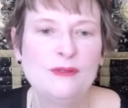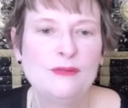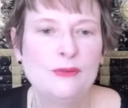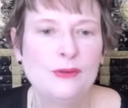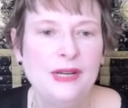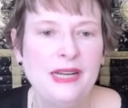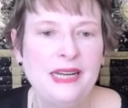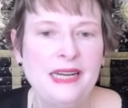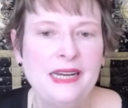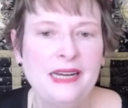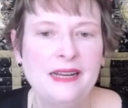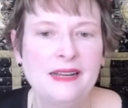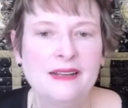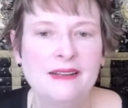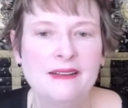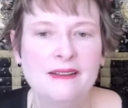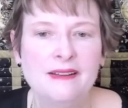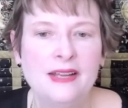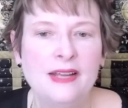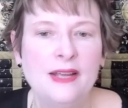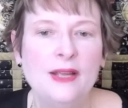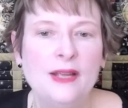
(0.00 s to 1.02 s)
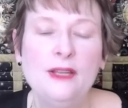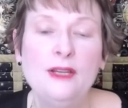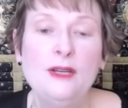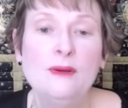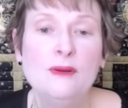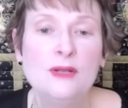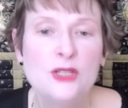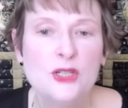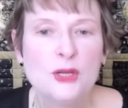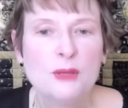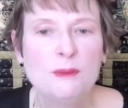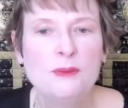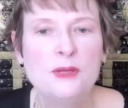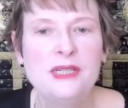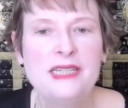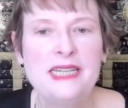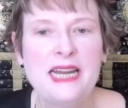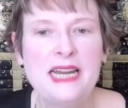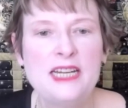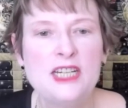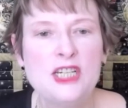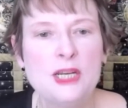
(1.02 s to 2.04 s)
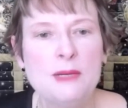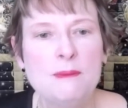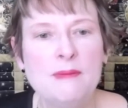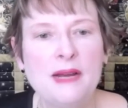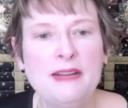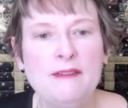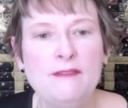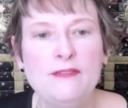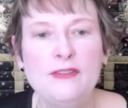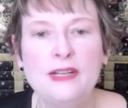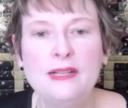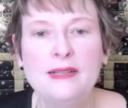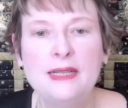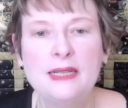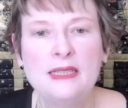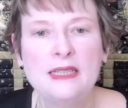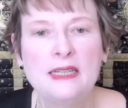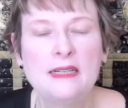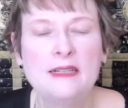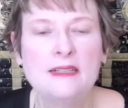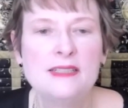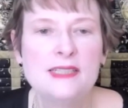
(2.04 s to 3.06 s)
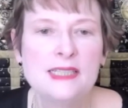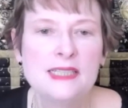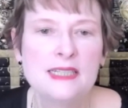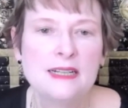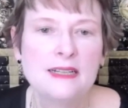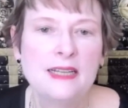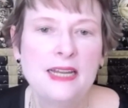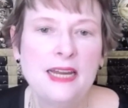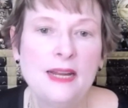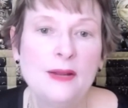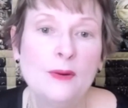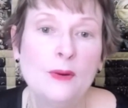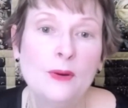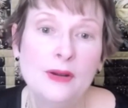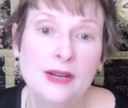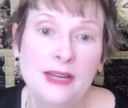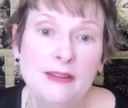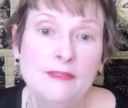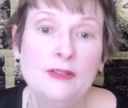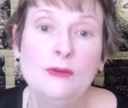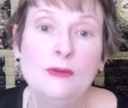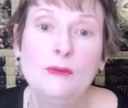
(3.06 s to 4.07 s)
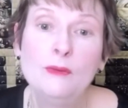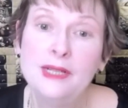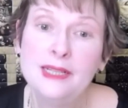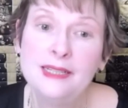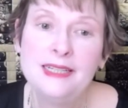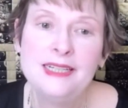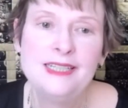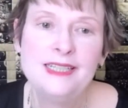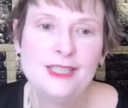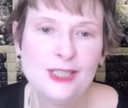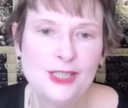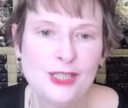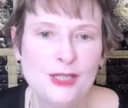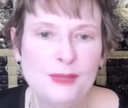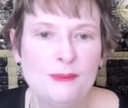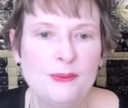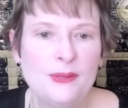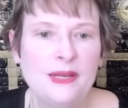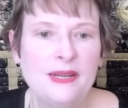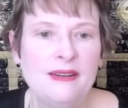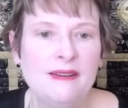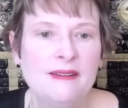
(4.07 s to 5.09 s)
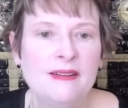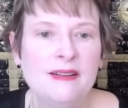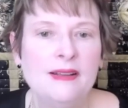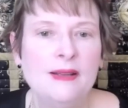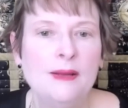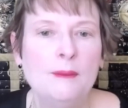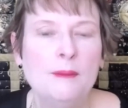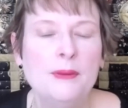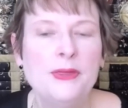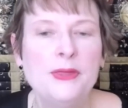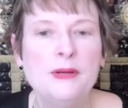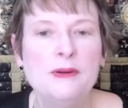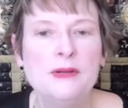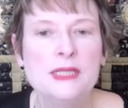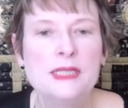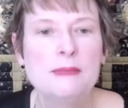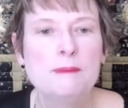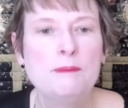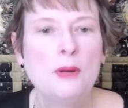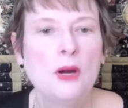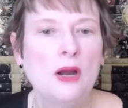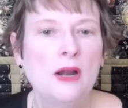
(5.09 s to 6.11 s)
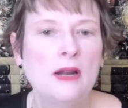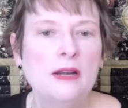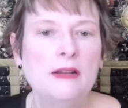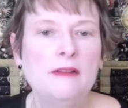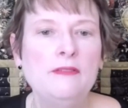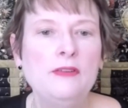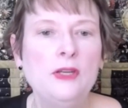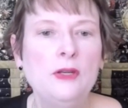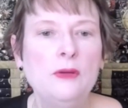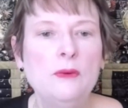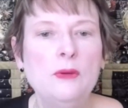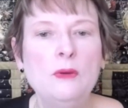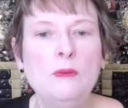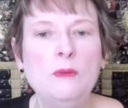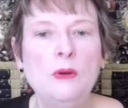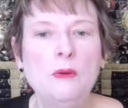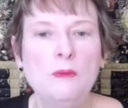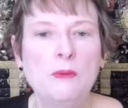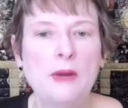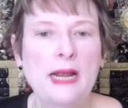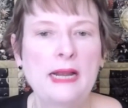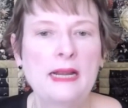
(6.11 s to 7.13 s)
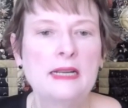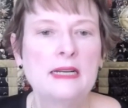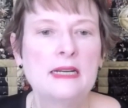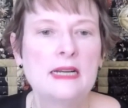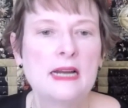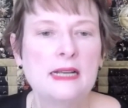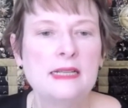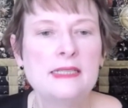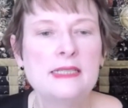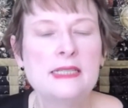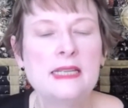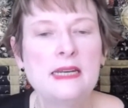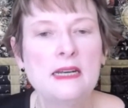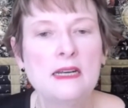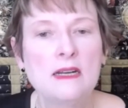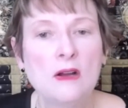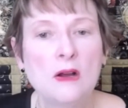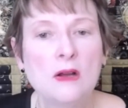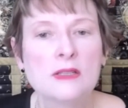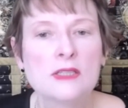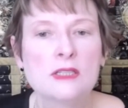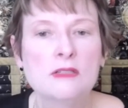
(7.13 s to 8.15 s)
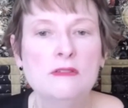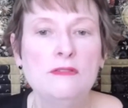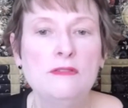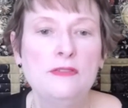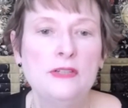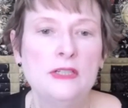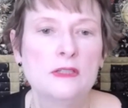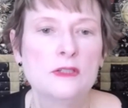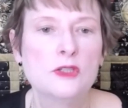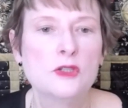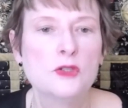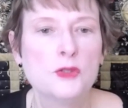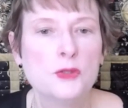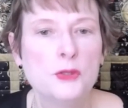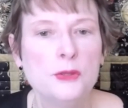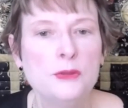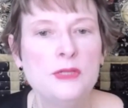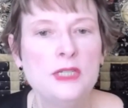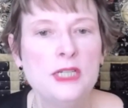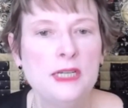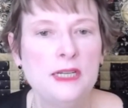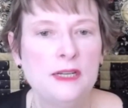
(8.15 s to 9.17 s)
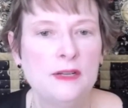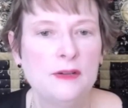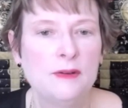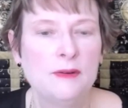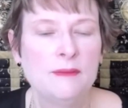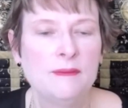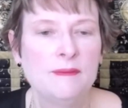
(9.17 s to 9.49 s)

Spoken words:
reading. Your interpretation might feel a little silly or even really stupid, but there is a part of you who will recognize that it also feels true to you.